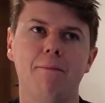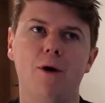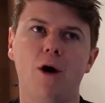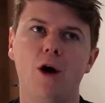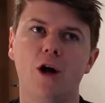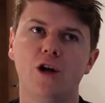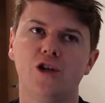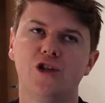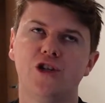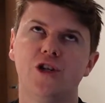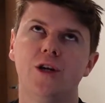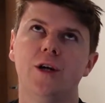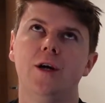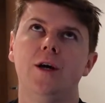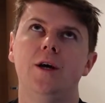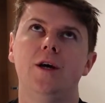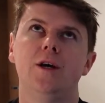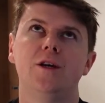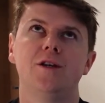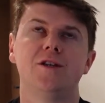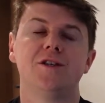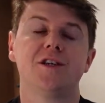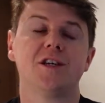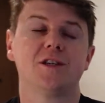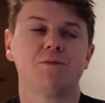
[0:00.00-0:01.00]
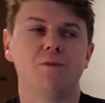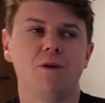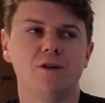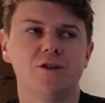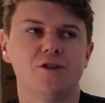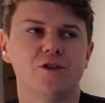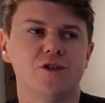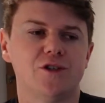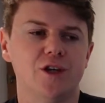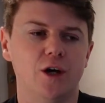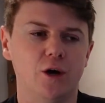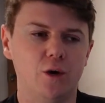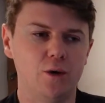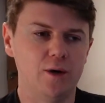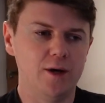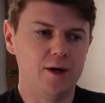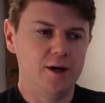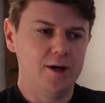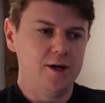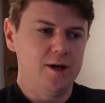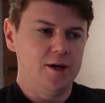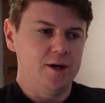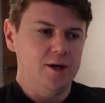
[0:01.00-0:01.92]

March, 6 months or so.